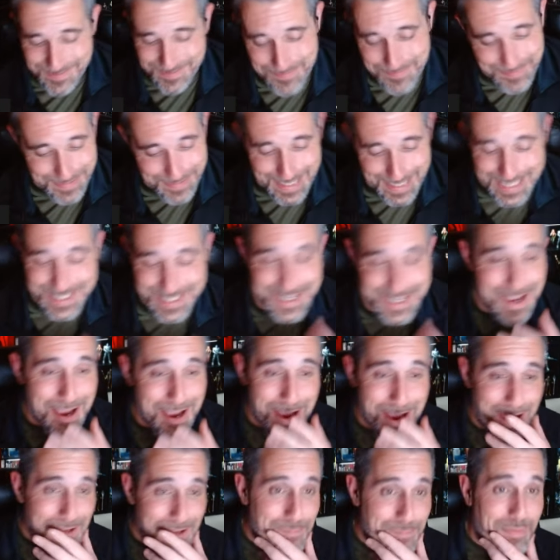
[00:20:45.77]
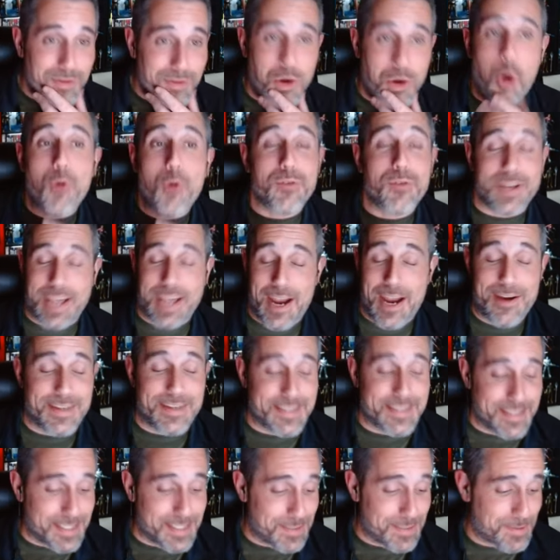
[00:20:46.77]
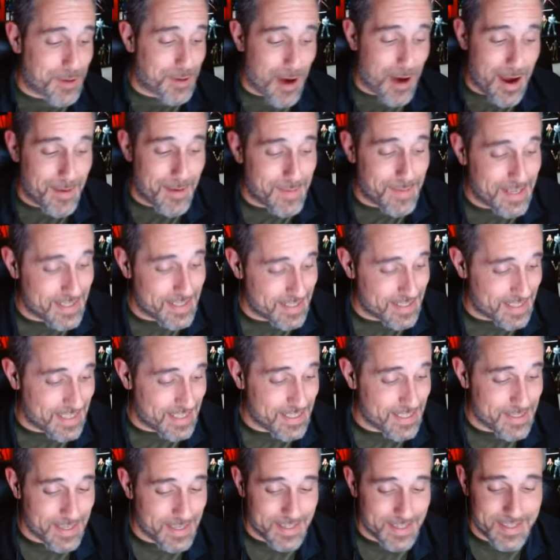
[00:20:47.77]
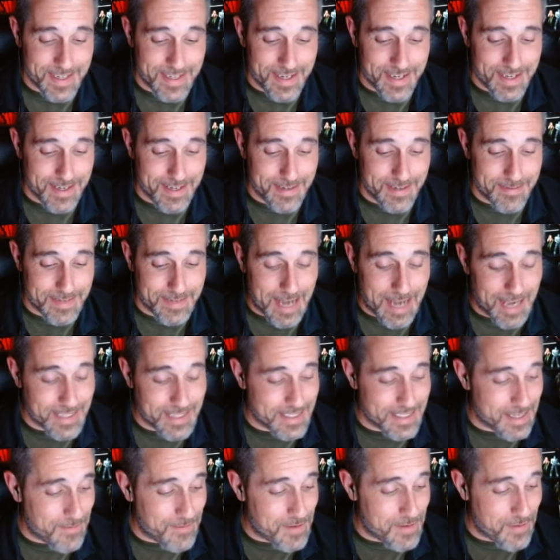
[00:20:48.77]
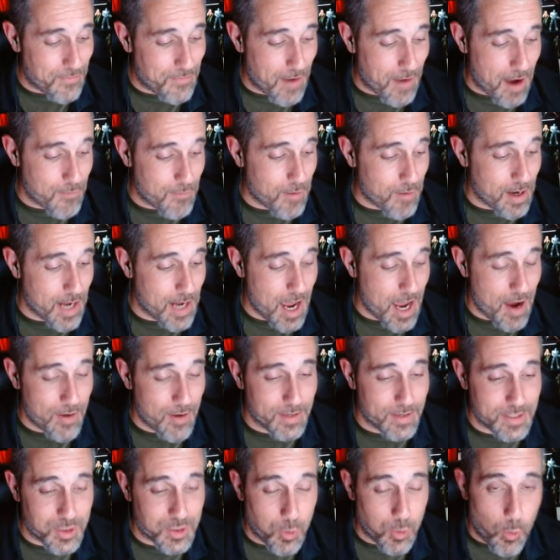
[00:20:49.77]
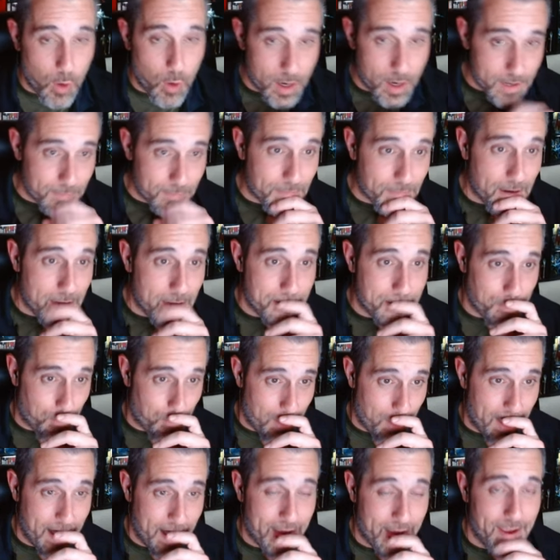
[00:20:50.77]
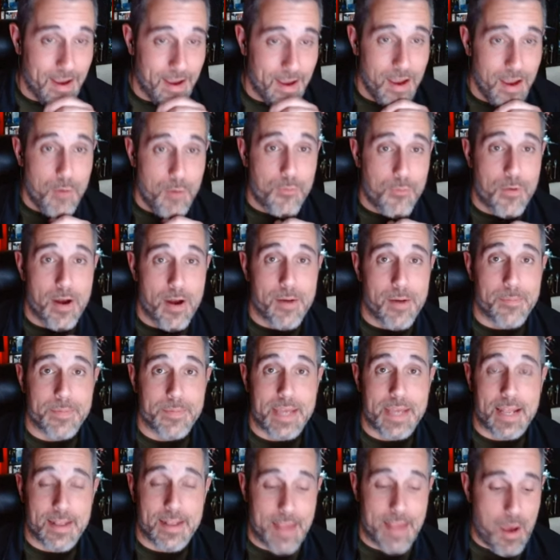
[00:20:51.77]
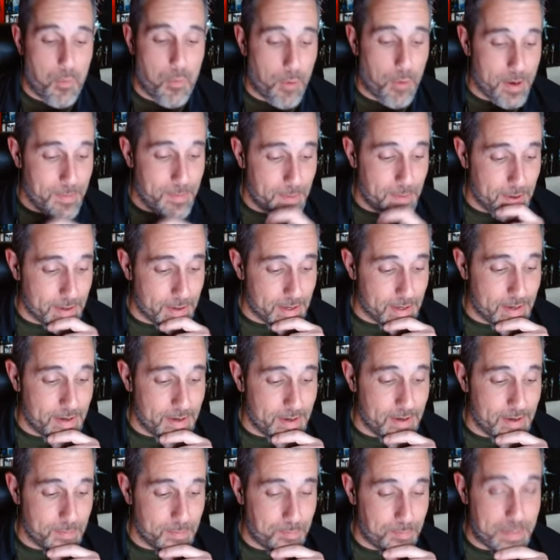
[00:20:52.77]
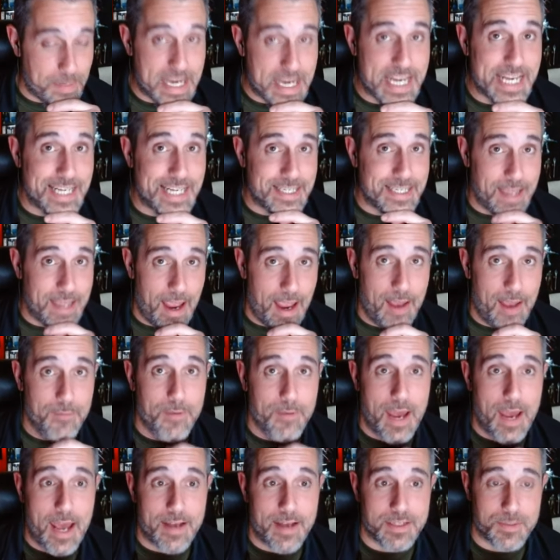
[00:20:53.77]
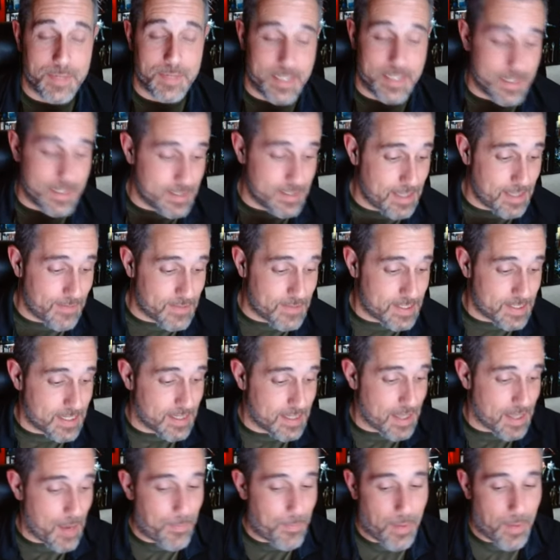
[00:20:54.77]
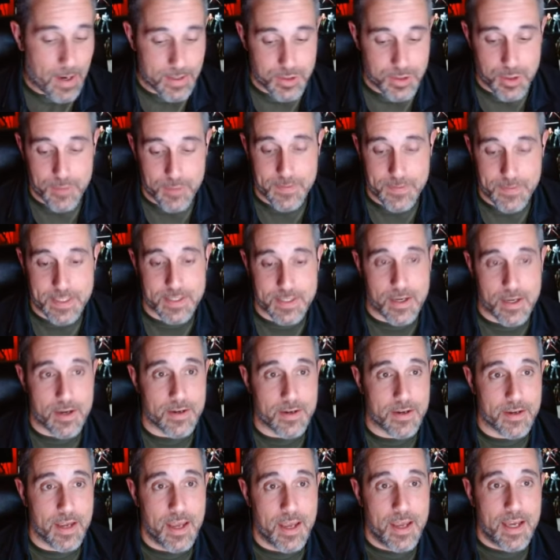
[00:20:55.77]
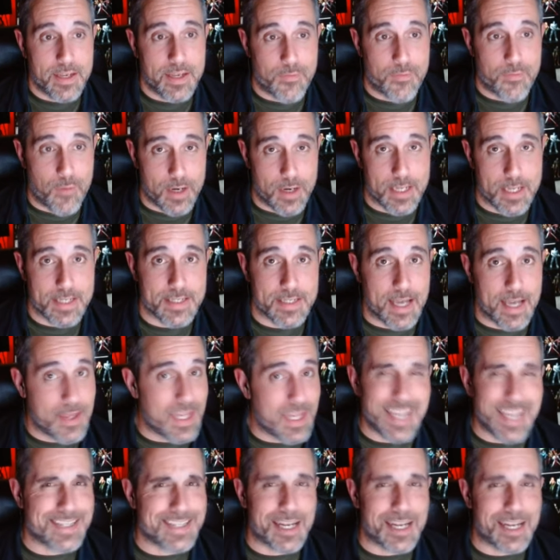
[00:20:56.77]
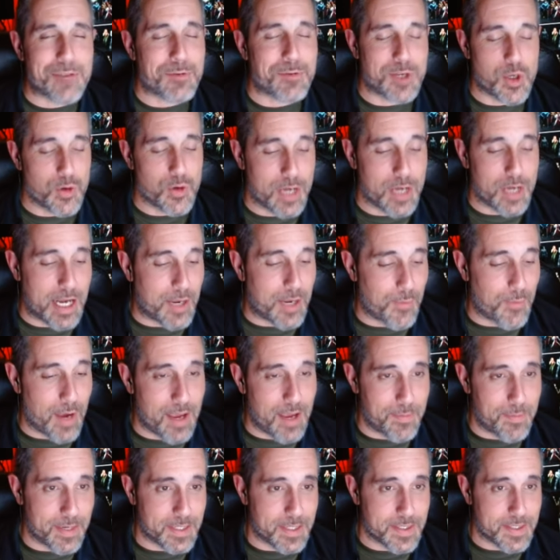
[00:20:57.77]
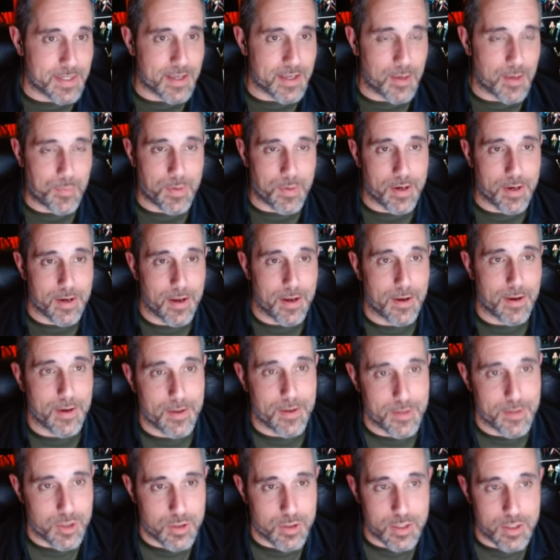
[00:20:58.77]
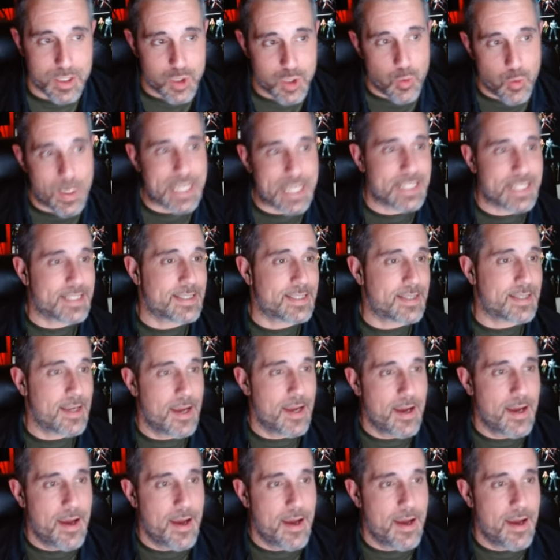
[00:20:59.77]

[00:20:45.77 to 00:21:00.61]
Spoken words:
Please go over to Gary's and subscribe. He's at 975 right now. He's 25 away from getting that 1 million and beating Dan Bass. So he doesn't have to sing that Bon Jovi song as funny as that. I think he said he would do it anyway, but he'll put it on the Twix.